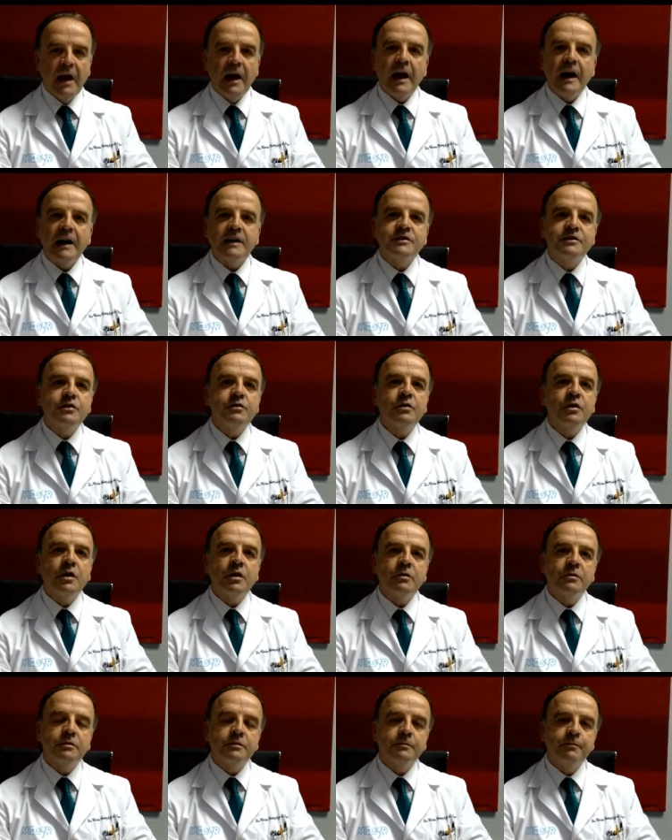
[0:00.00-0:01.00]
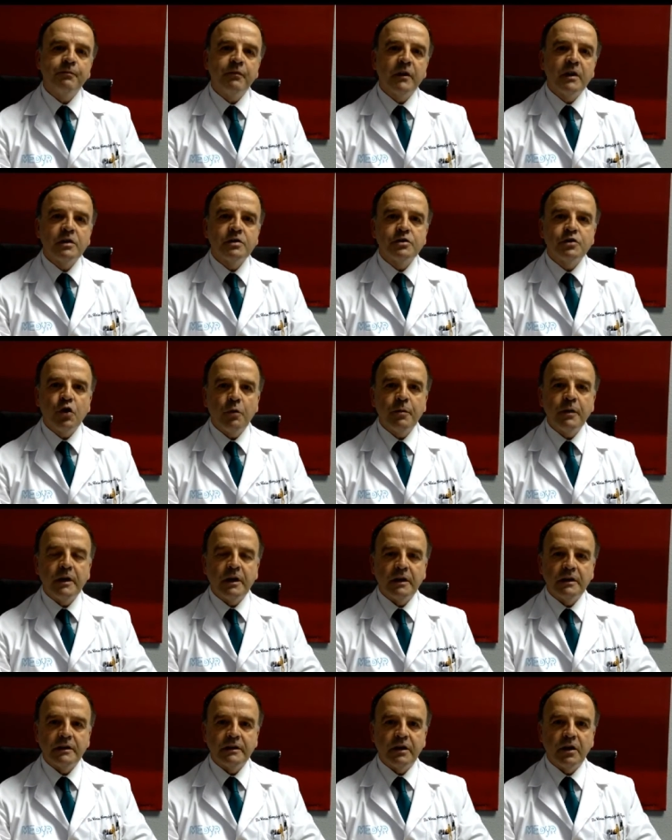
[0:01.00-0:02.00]
As you know,
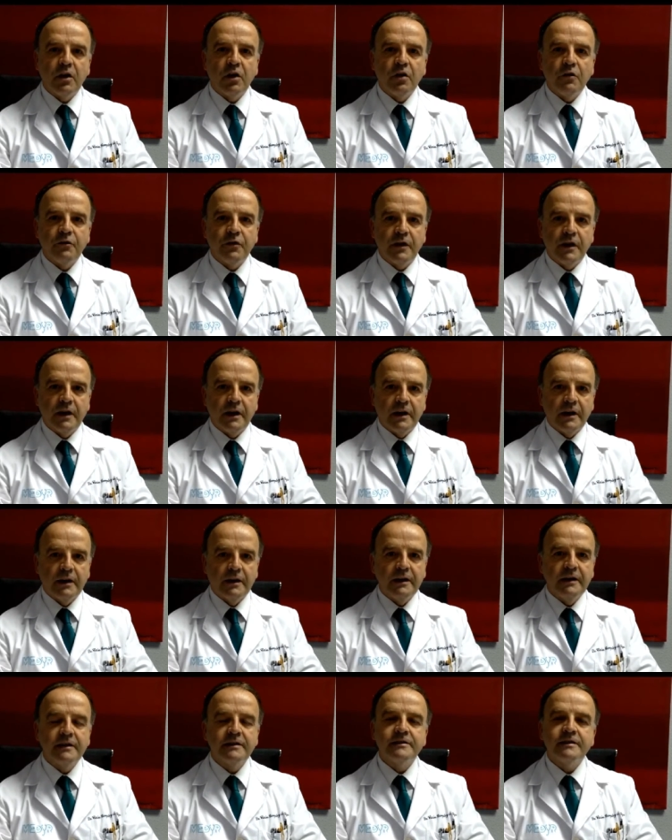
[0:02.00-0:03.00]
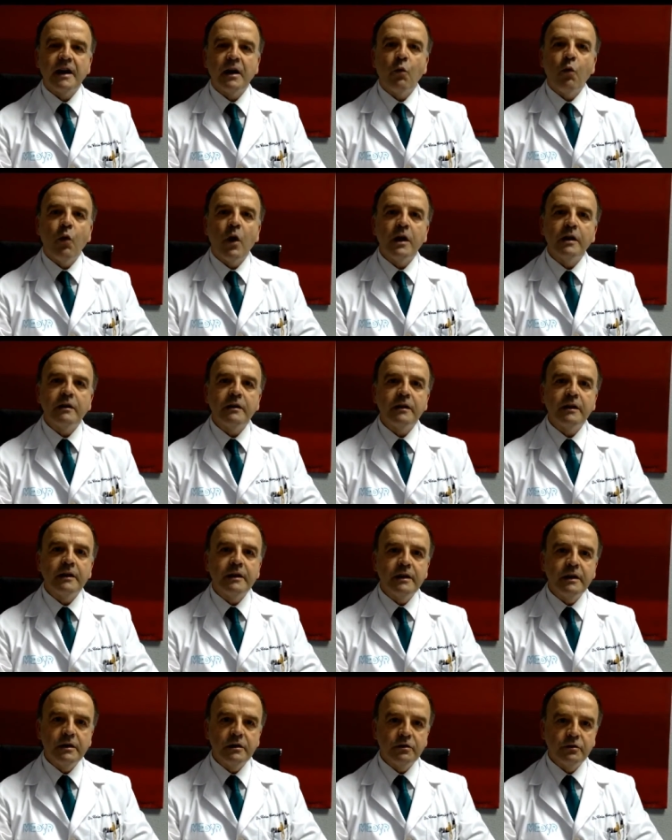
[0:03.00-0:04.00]
topical Diclofenac is a widely
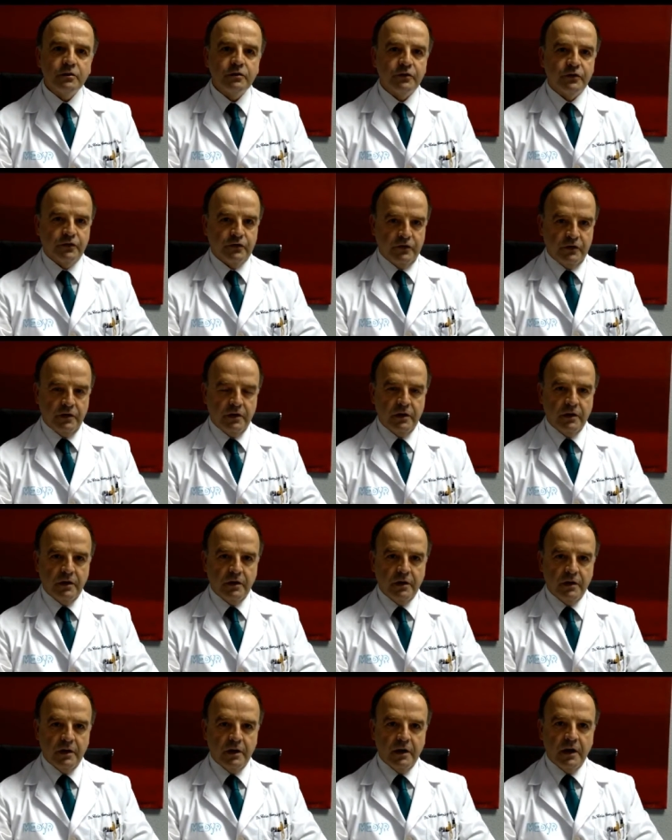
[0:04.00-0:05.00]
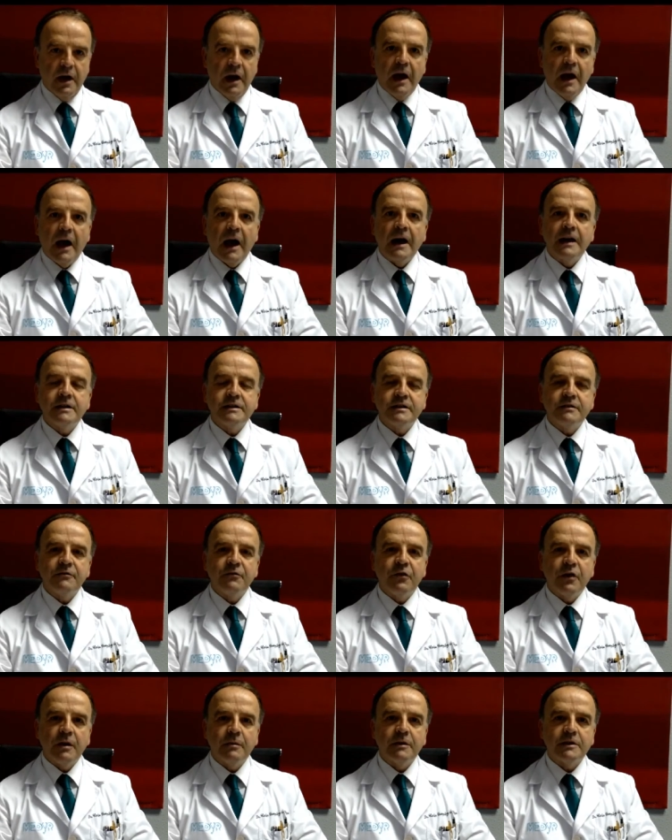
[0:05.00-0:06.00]
used
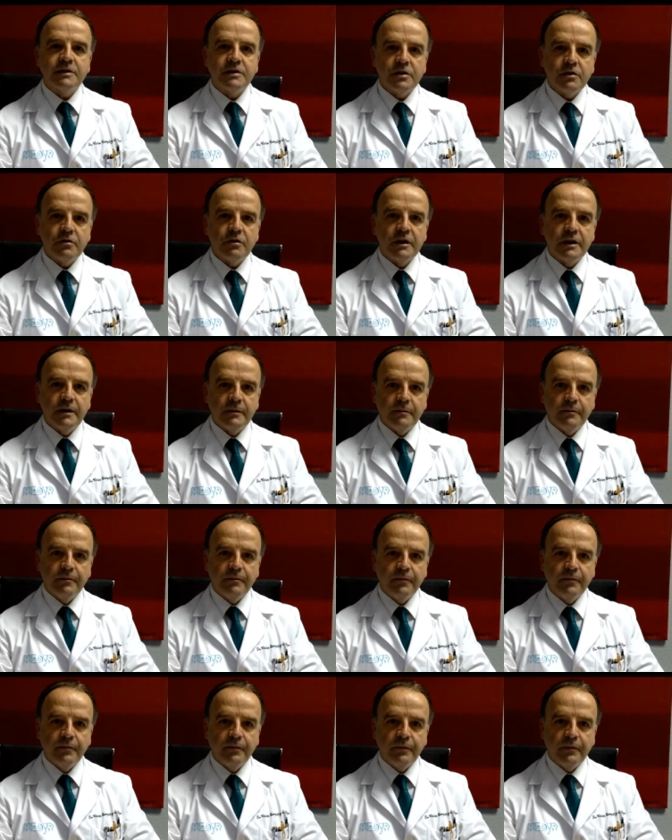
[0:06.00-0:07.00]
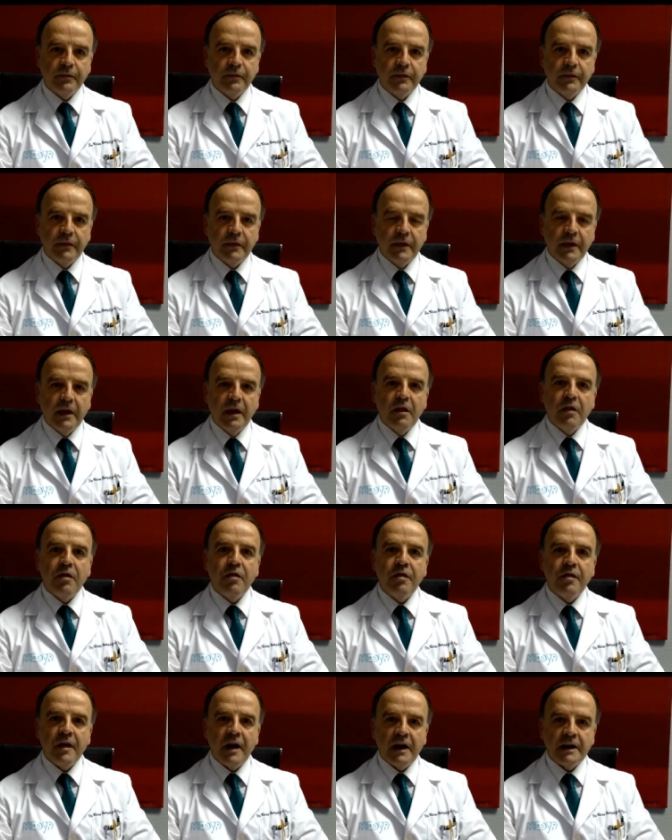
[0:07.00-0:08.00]
anti-inflammatory
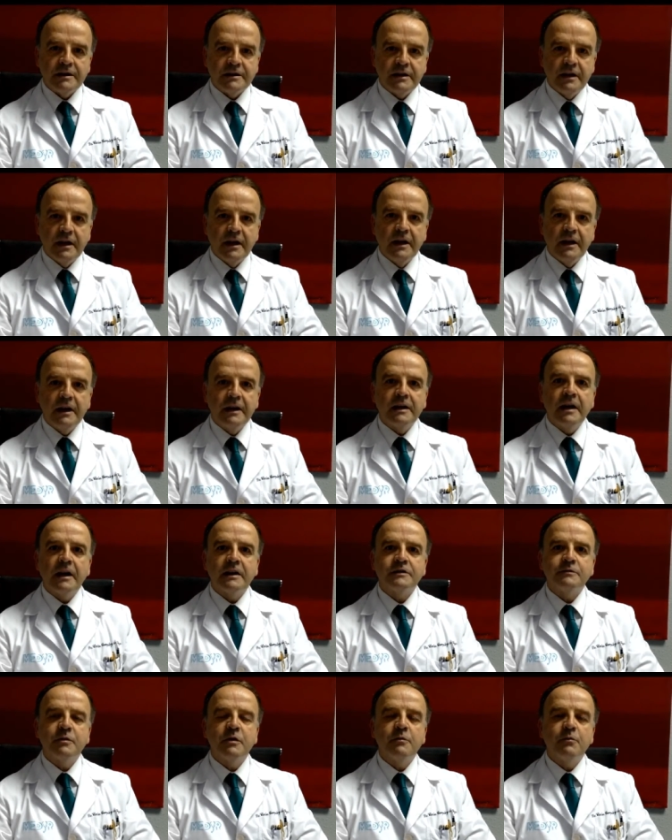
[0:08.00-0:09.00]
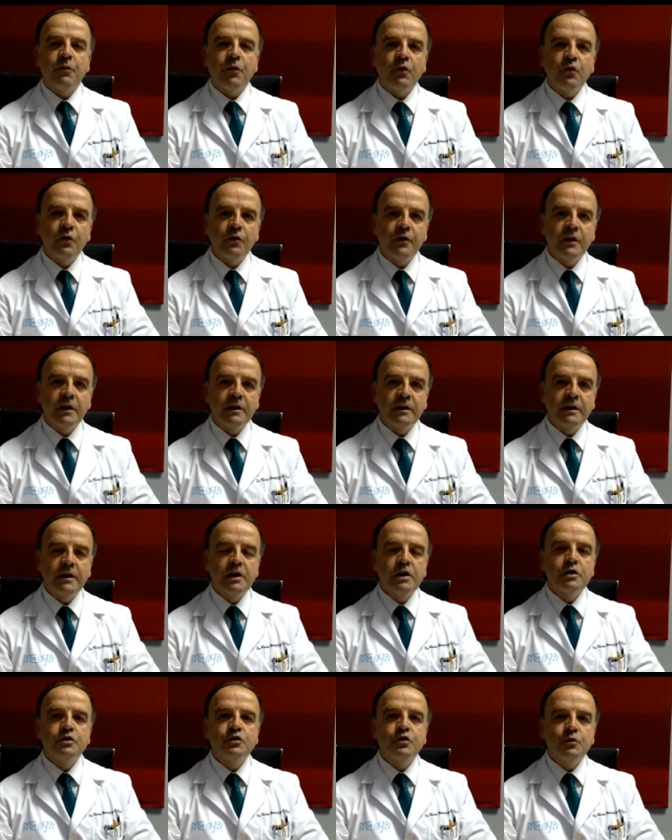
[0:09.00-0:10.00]
that it has been proven
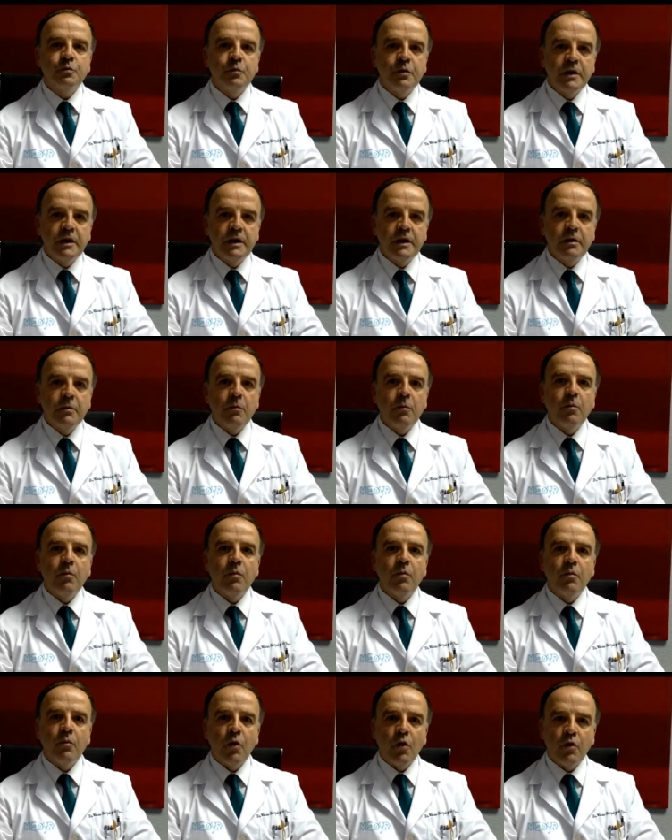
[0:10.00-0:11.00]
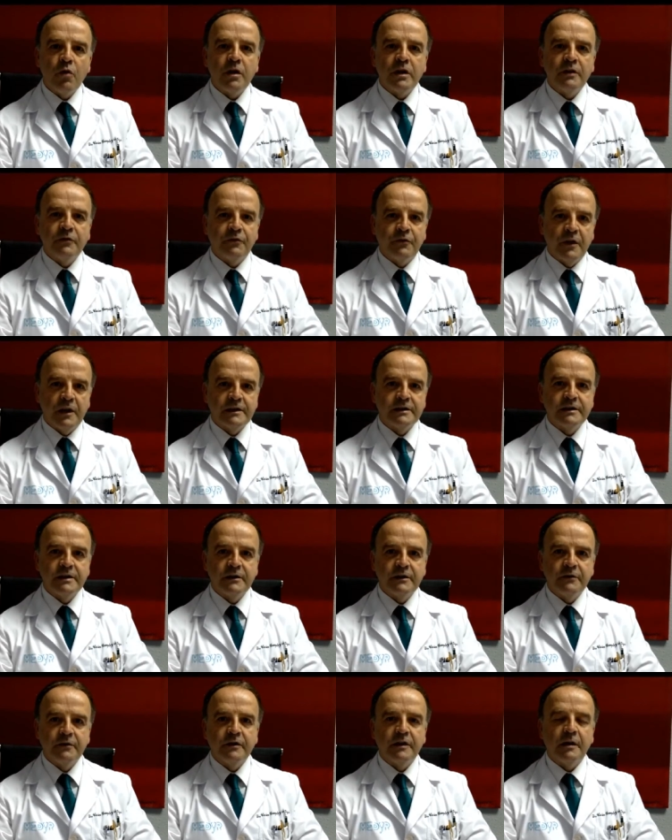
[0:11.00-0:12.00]
to be more
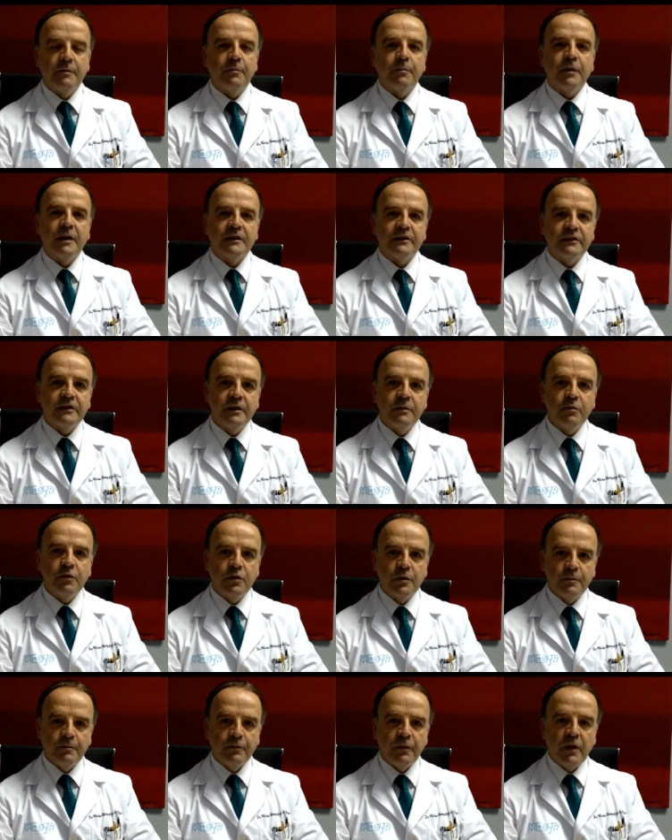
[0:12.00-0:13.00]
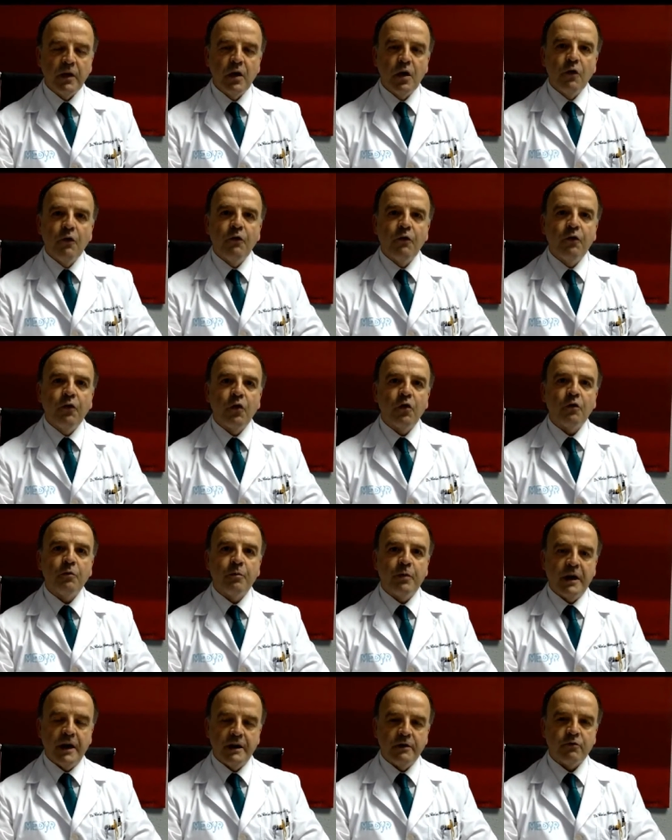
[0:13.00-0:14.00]
effective than placebo for
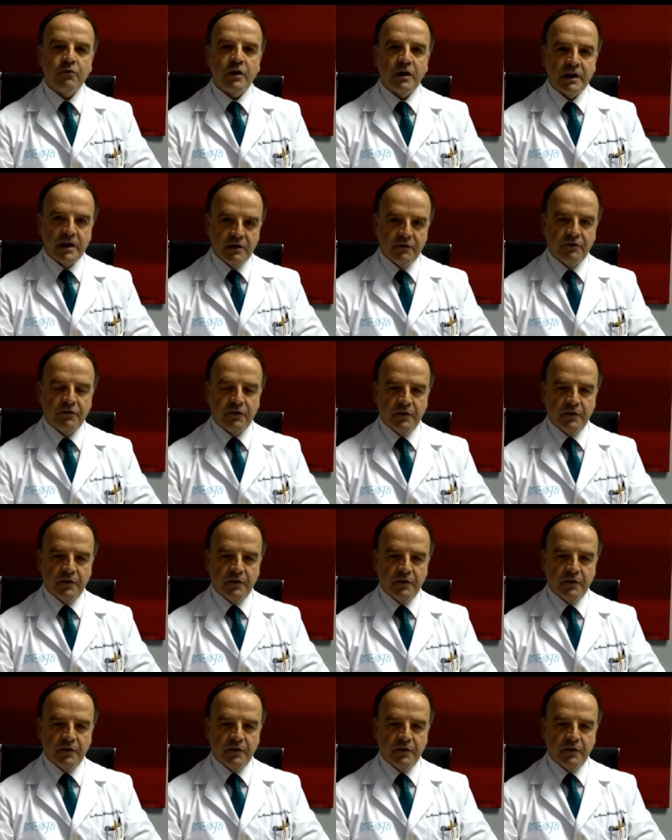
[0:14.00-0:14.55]
pain relief.